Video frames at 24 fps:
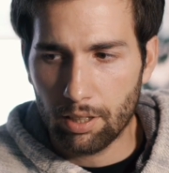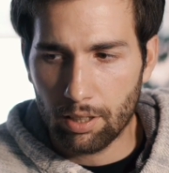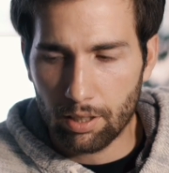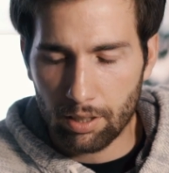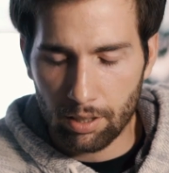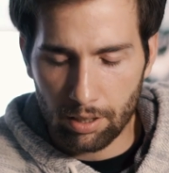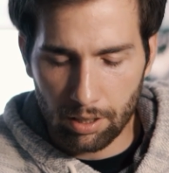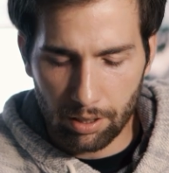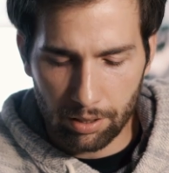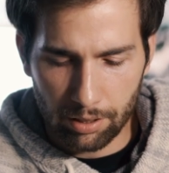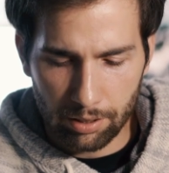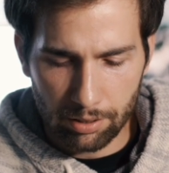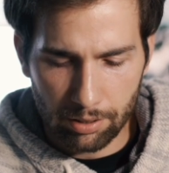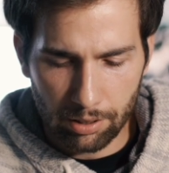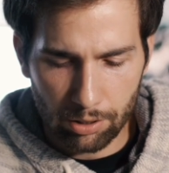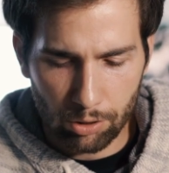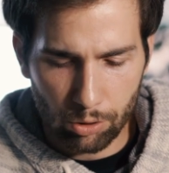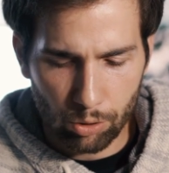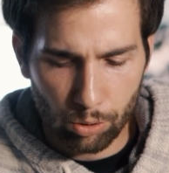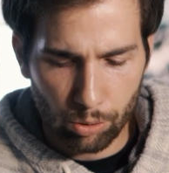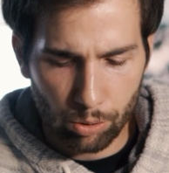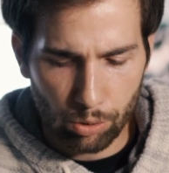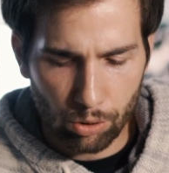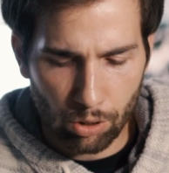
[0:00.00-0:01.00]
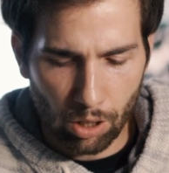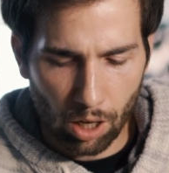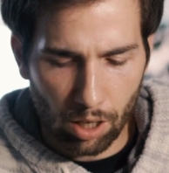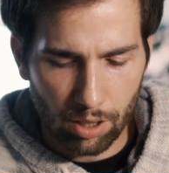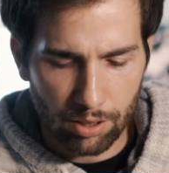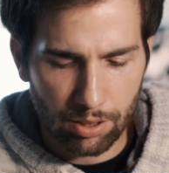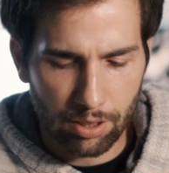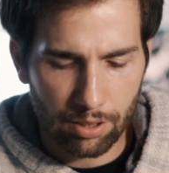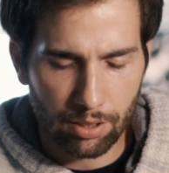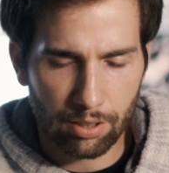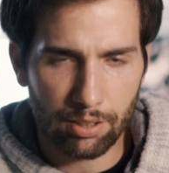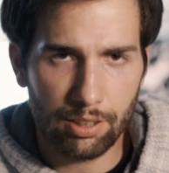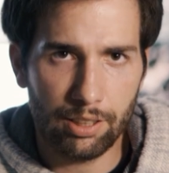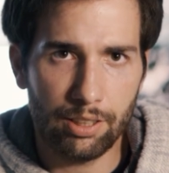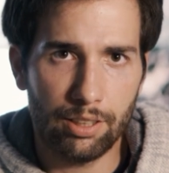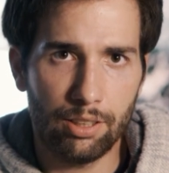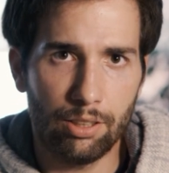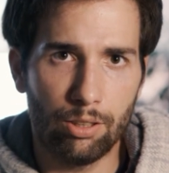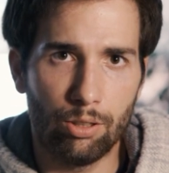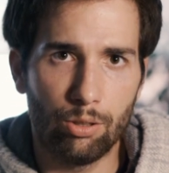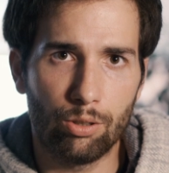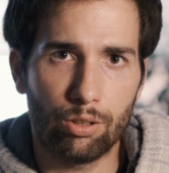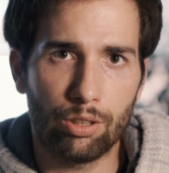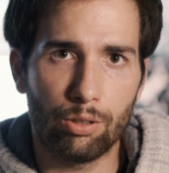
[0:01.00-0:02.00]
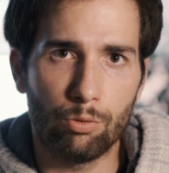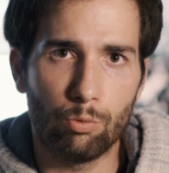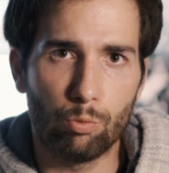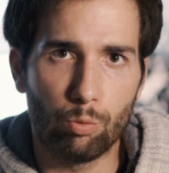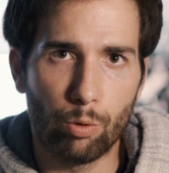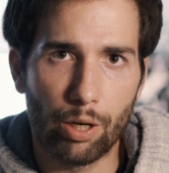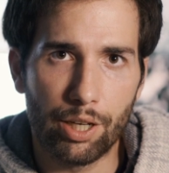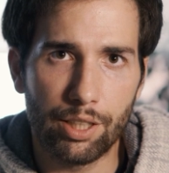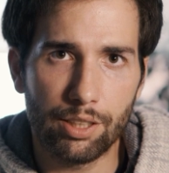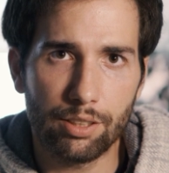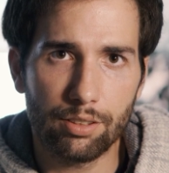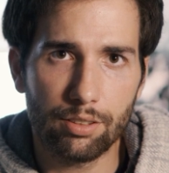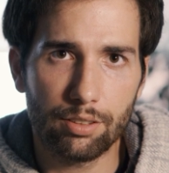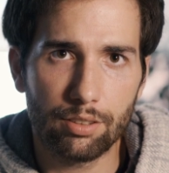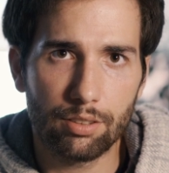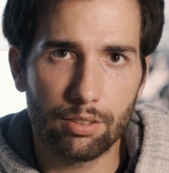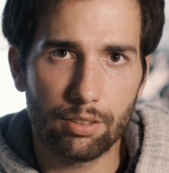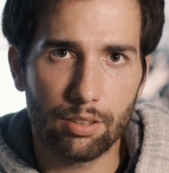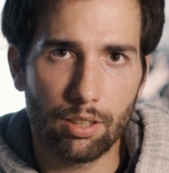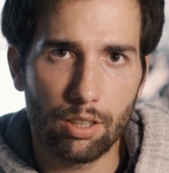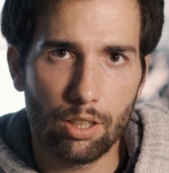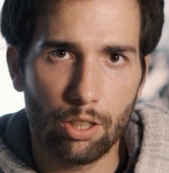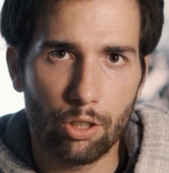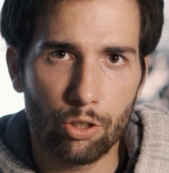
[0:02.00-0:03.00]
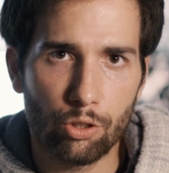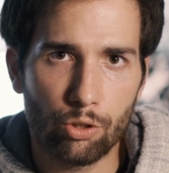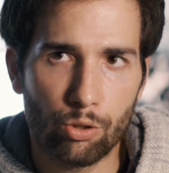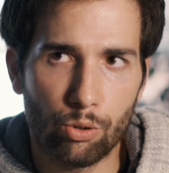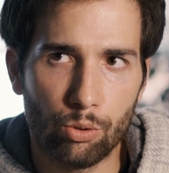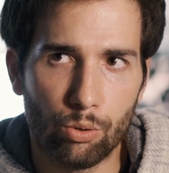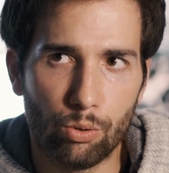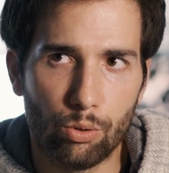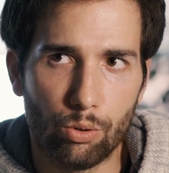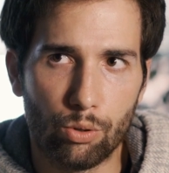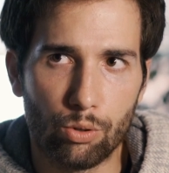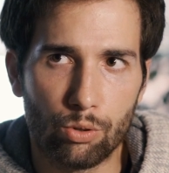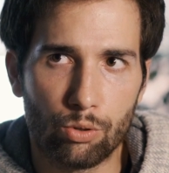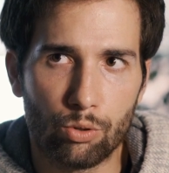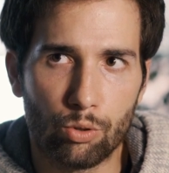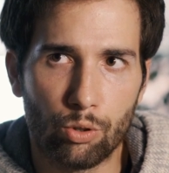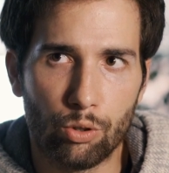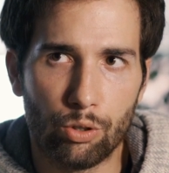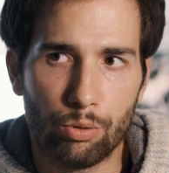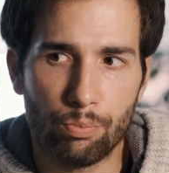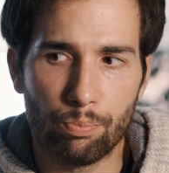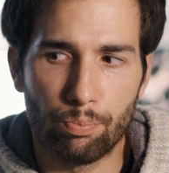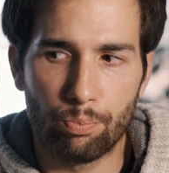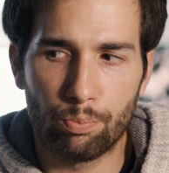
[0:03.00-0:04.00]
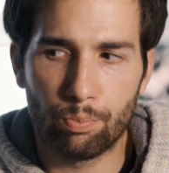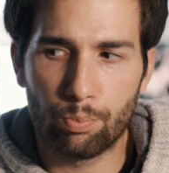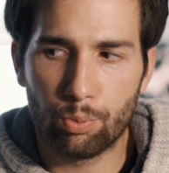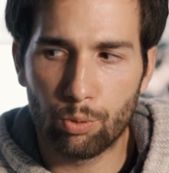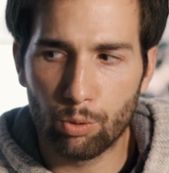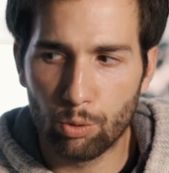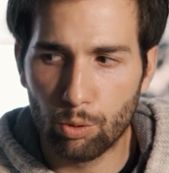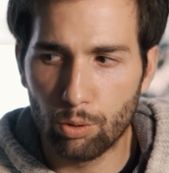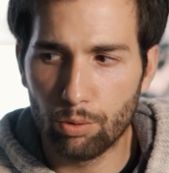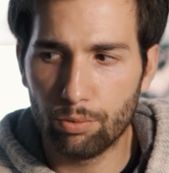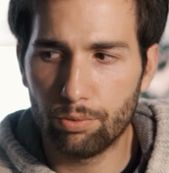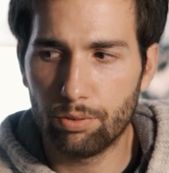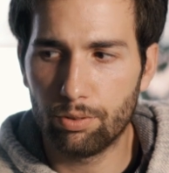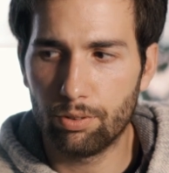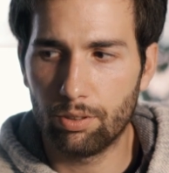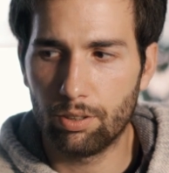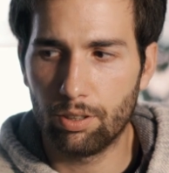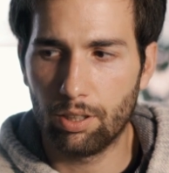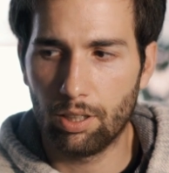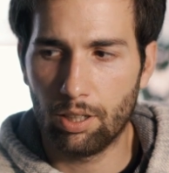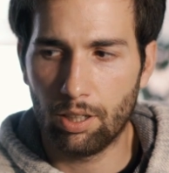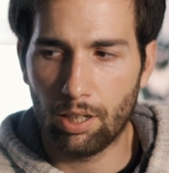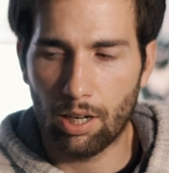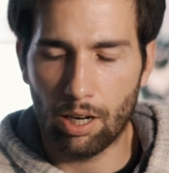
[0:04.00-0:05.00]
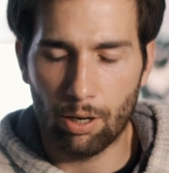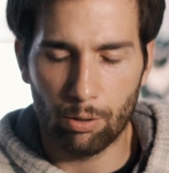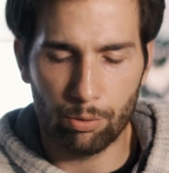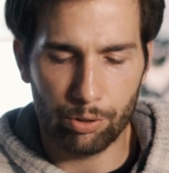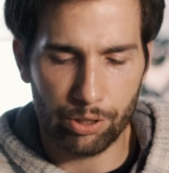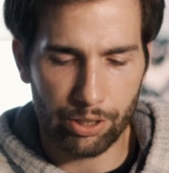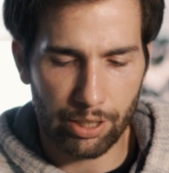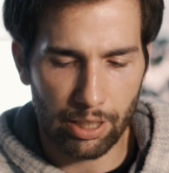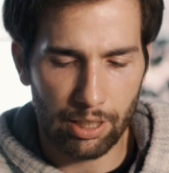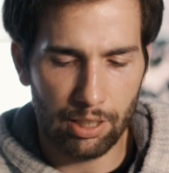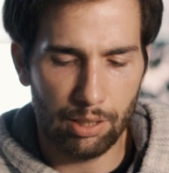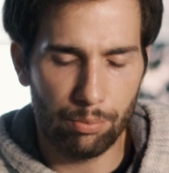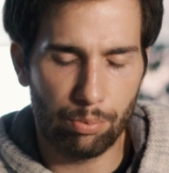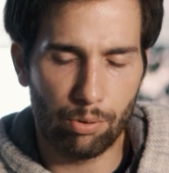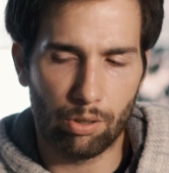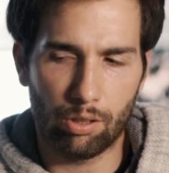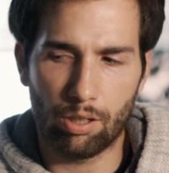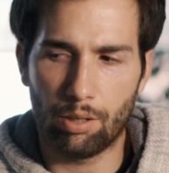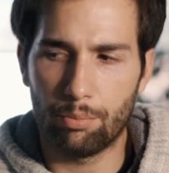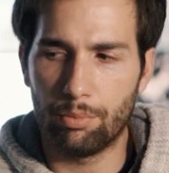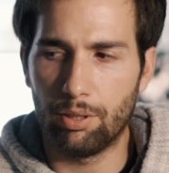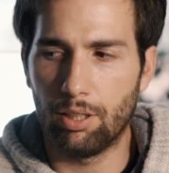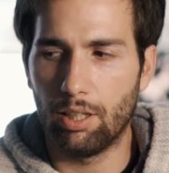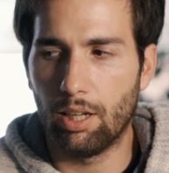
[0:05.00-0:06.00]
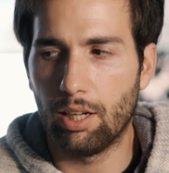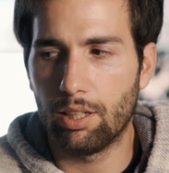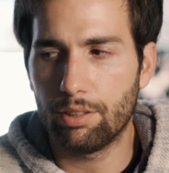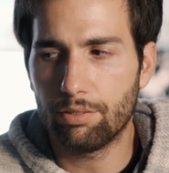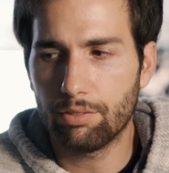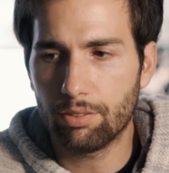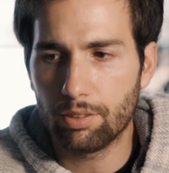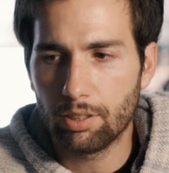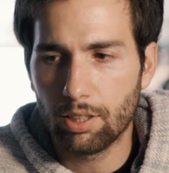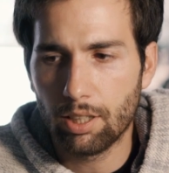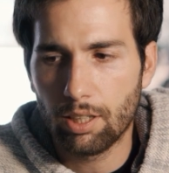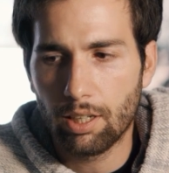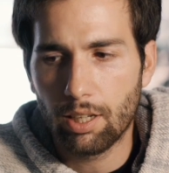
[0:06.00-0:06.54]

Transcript: This is to constantly looking ways to improve our daily programming life